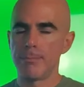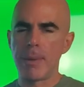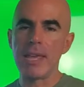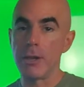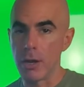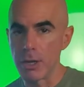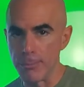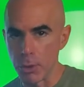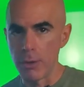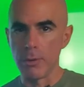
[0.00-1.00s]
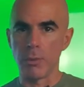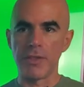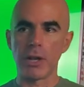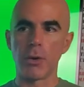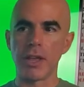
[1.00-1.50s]
pay their unemployment when
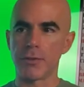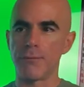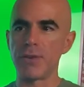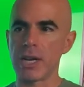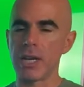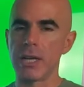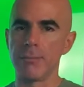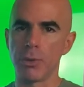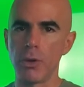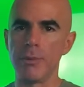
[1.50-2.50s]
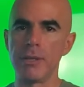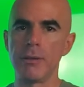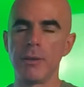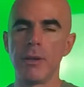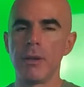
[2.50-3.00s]
they go get their fucking unemployment,
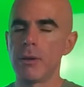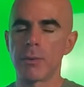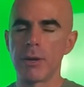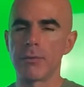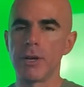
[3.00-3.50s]
whatever